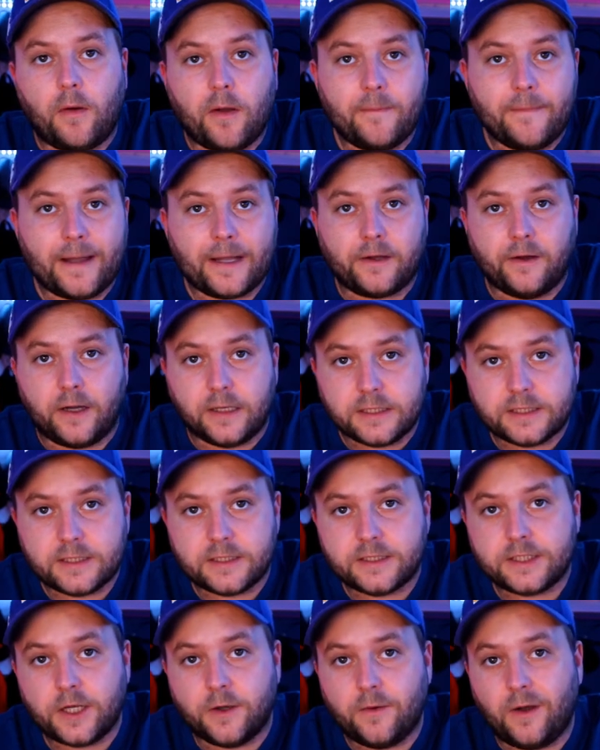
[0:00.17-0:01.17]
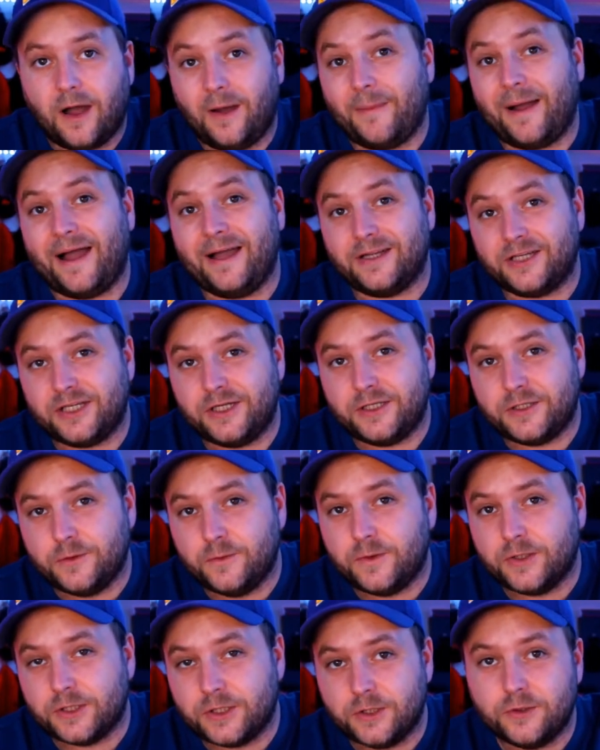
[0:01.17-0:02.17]
back, guys. So I'm actually
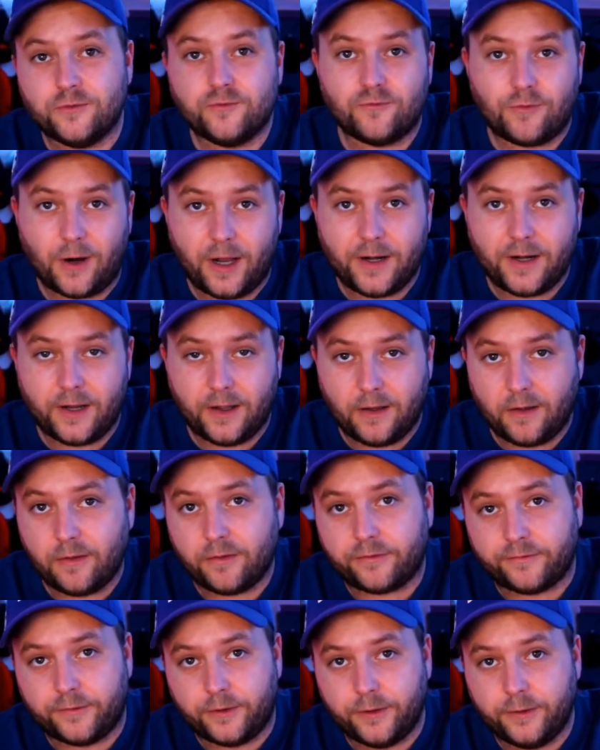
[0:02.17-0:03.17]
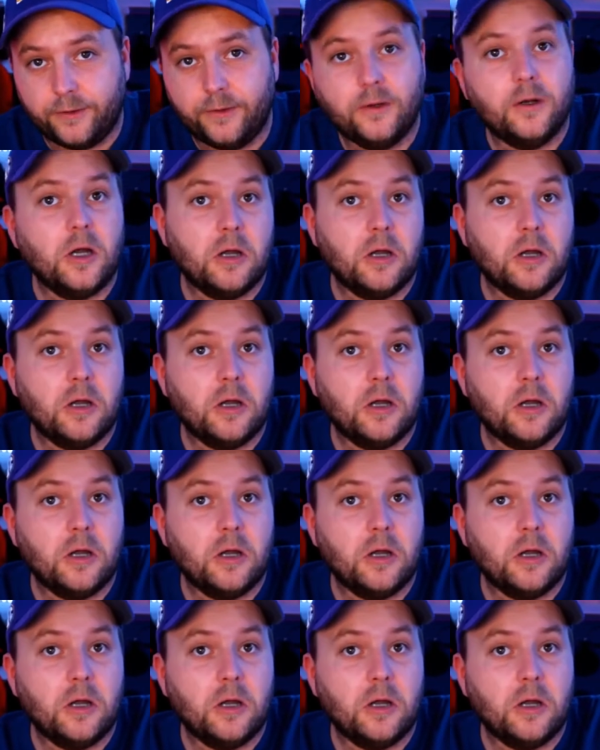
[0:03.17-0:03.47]
talking to you right now through